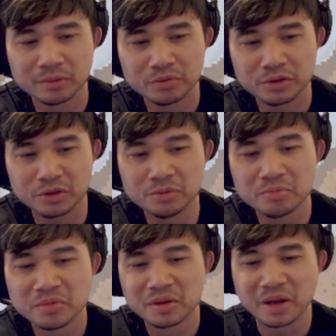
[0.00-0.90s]
Pretty good,
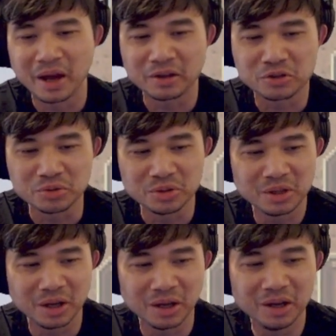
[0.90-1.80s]
actually.
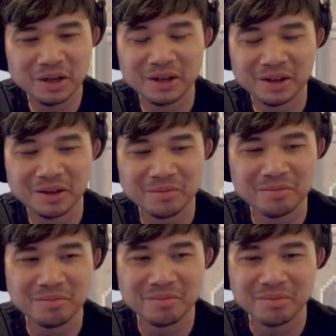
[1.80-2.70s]

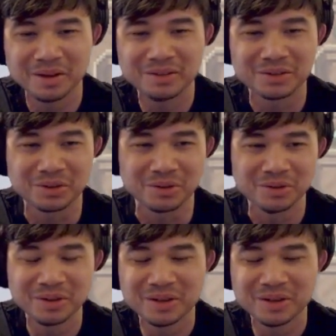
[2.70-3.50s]
My turn.